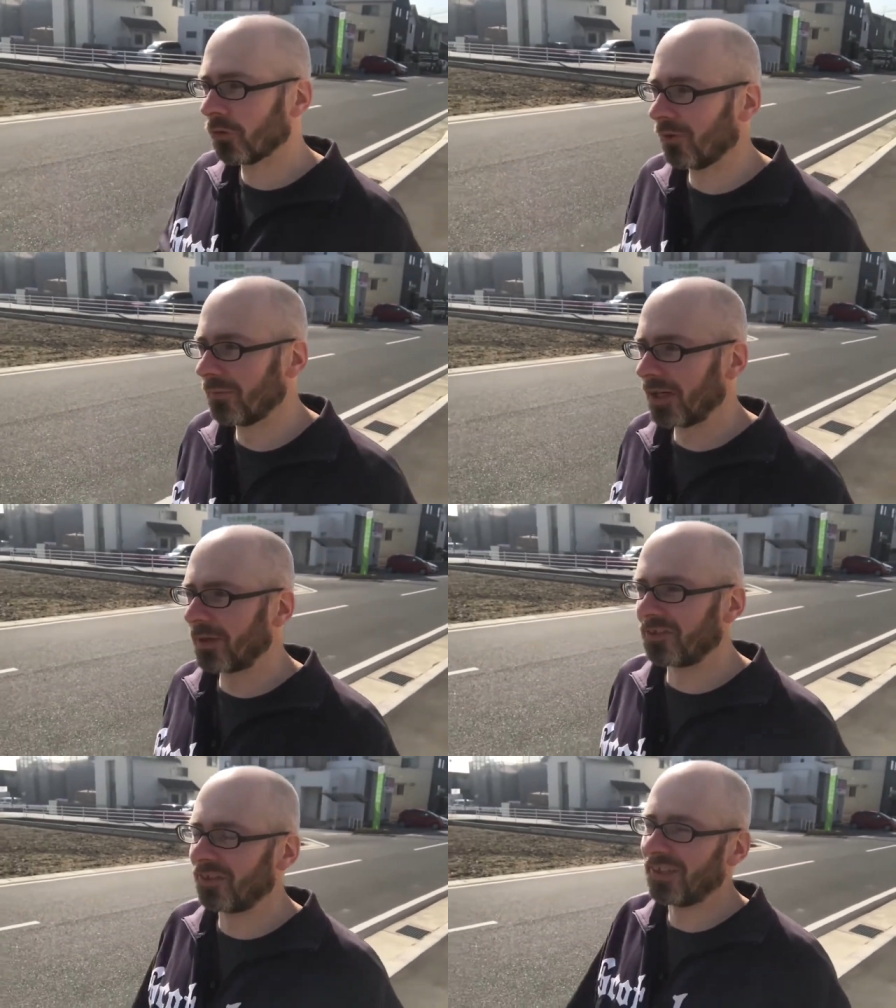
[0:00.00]
Or we might
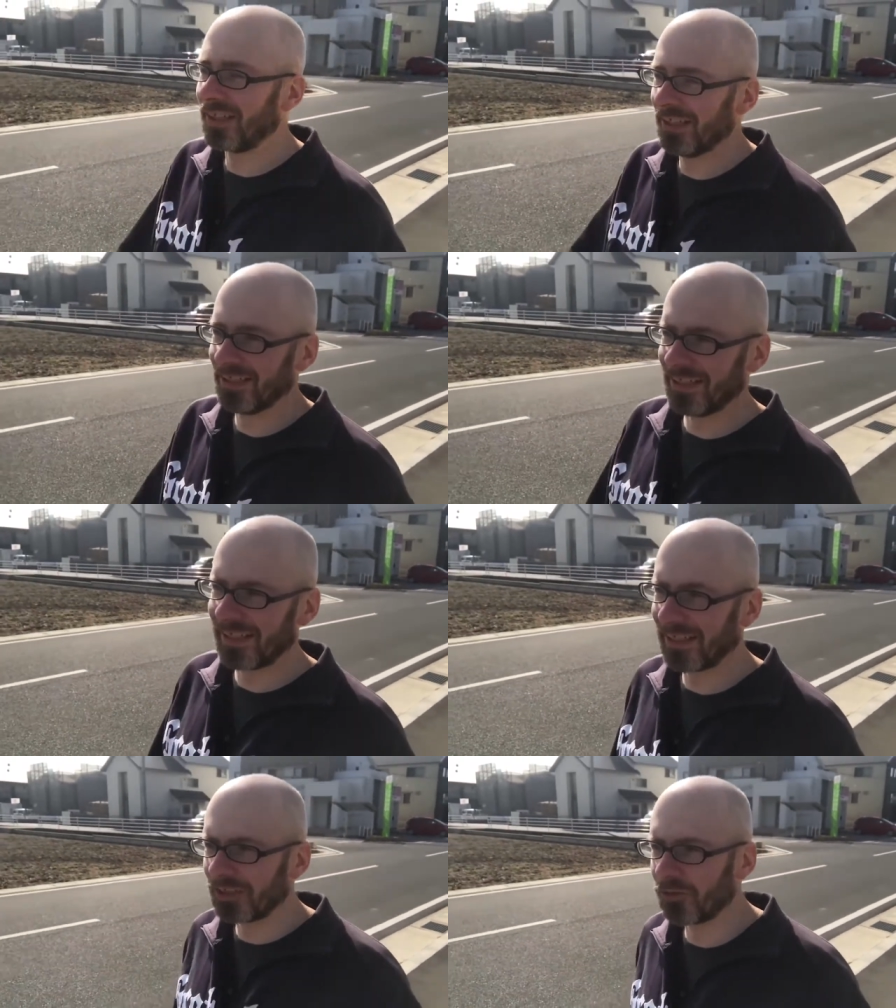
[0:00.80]
imagine the uh,
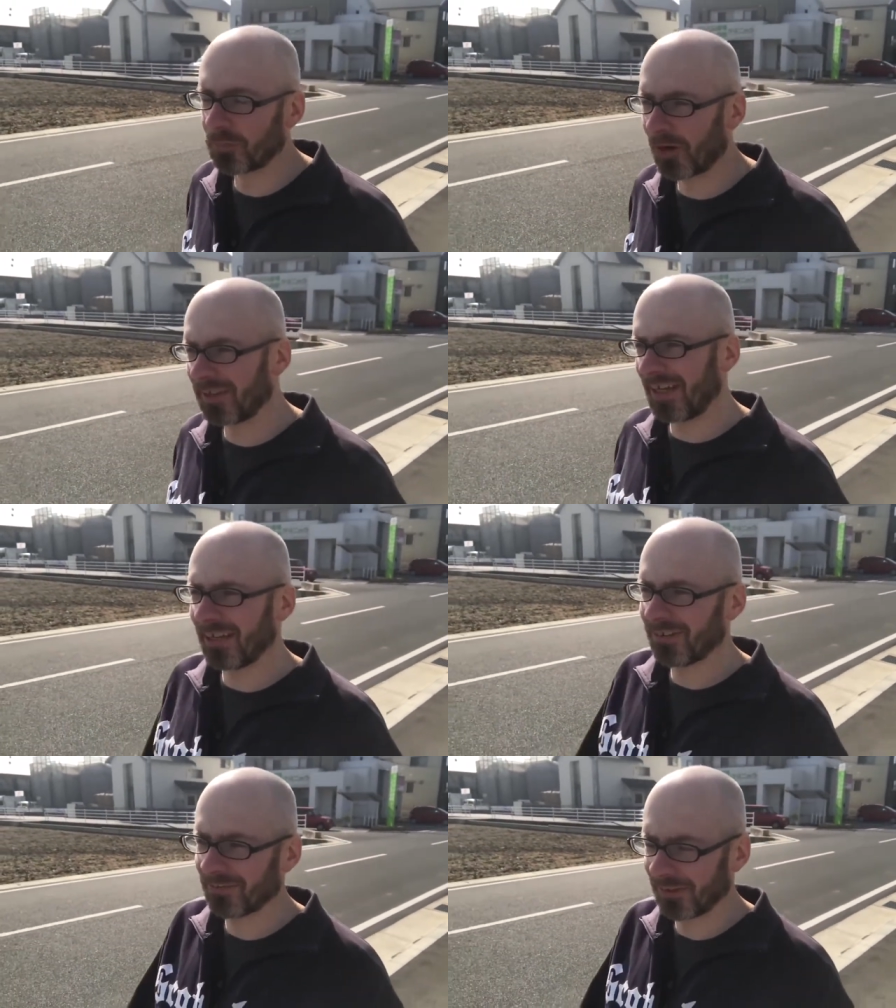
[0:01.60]
nightly news
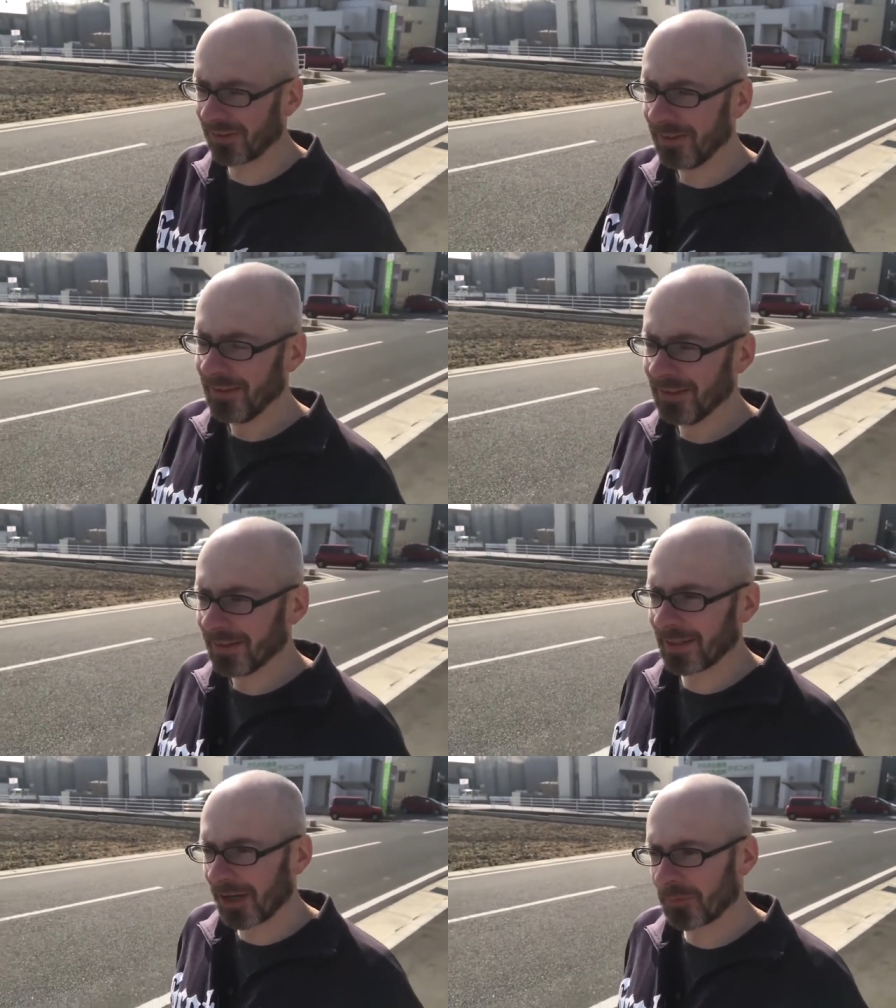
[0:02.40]
broadcast where
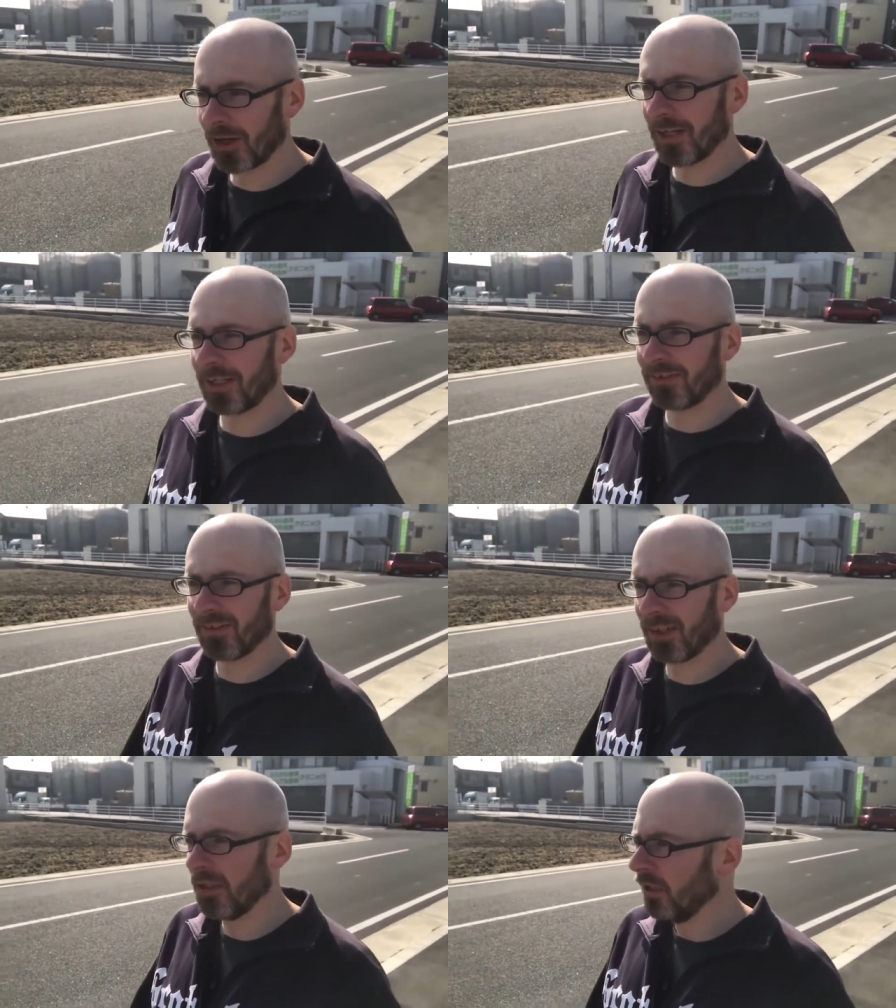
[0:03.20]
they come on and
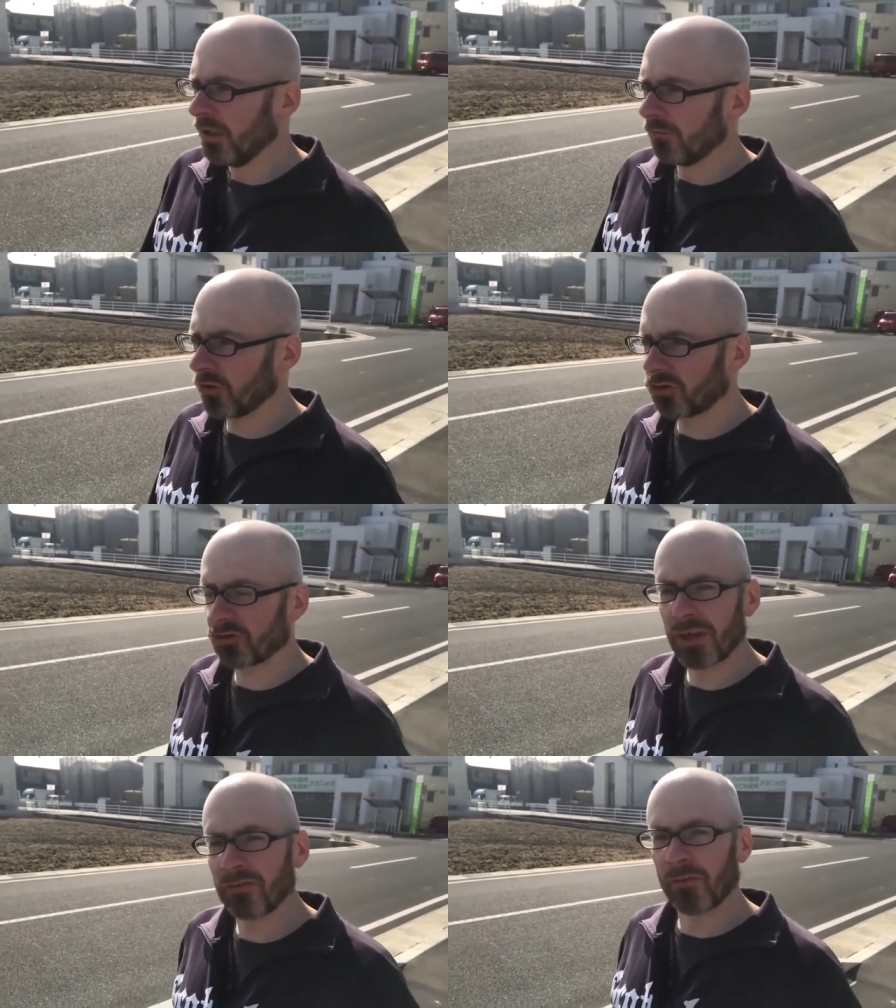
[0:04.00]
say, very
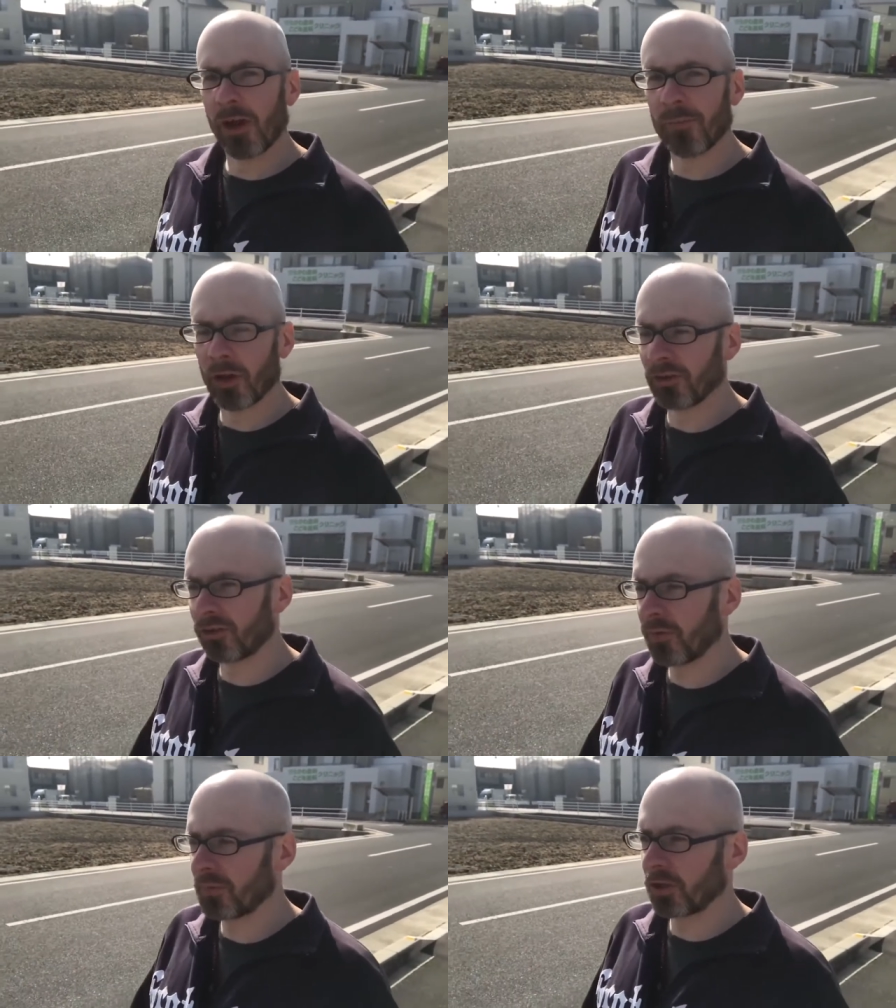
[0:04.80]
strange phenomenon
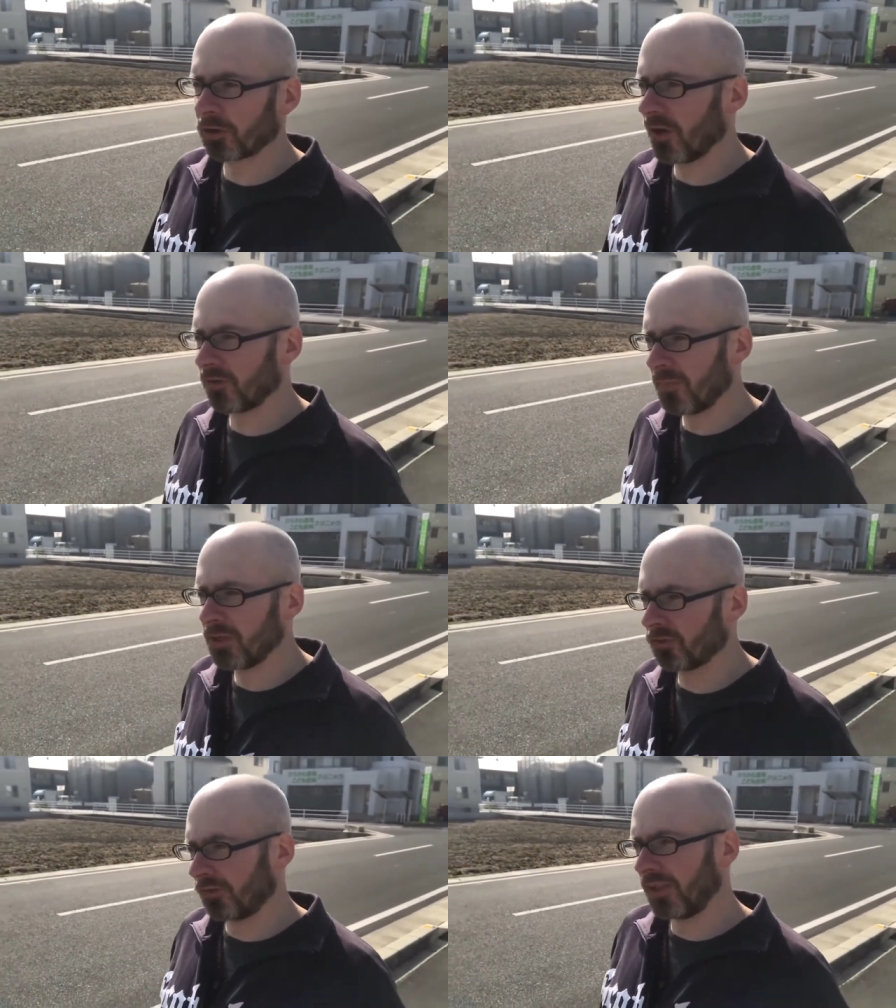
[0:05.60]
sweeping across
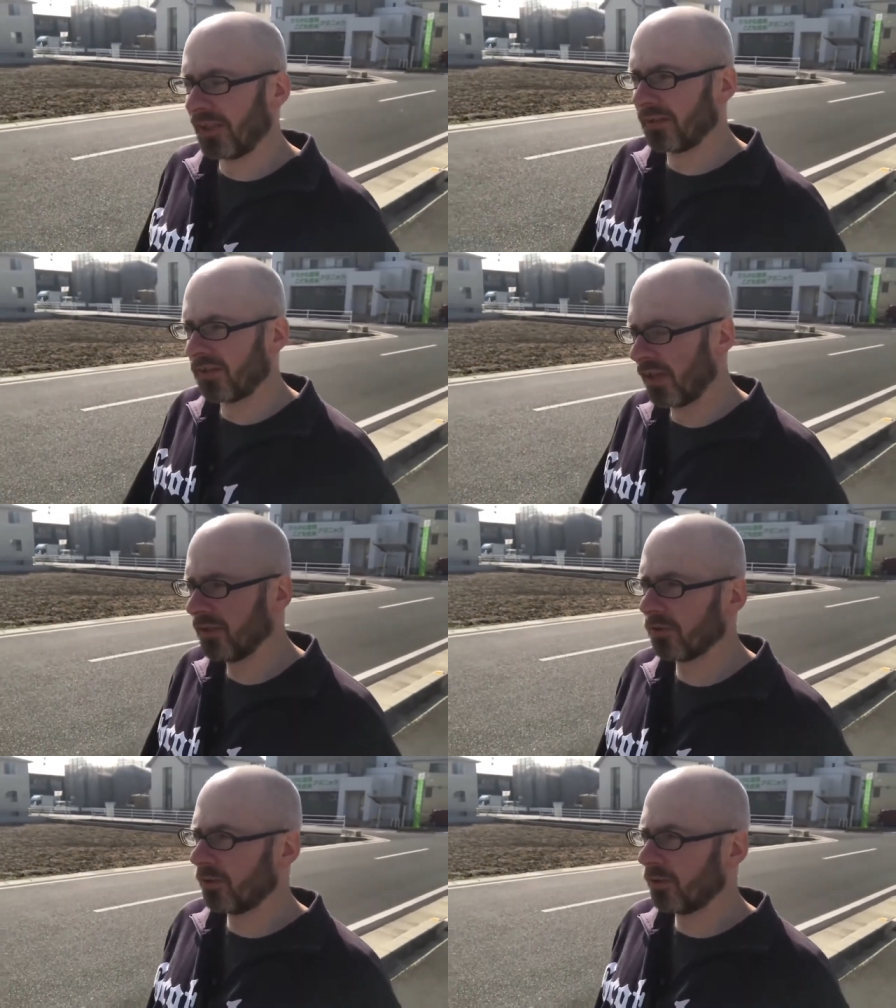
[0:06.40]
Main Street last night.